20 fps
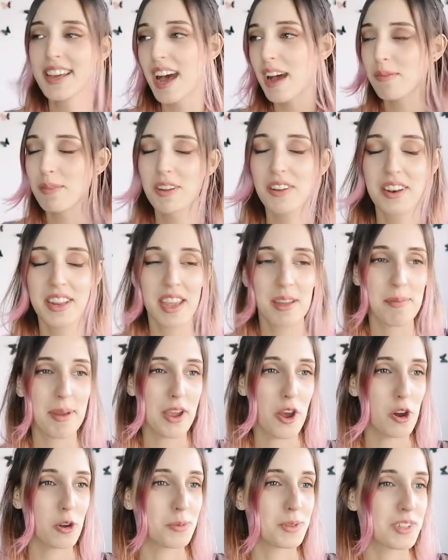I'm not gonna get my
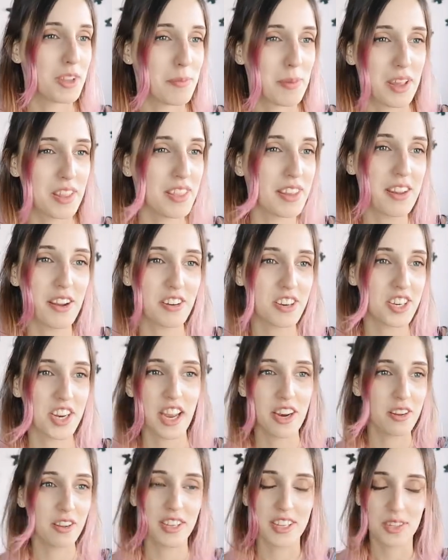hopes up. I think our
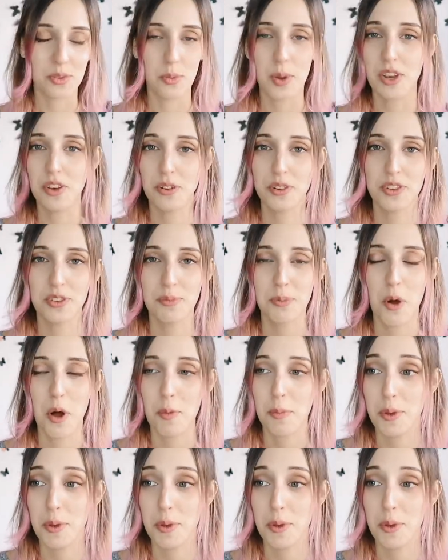channel is way too small,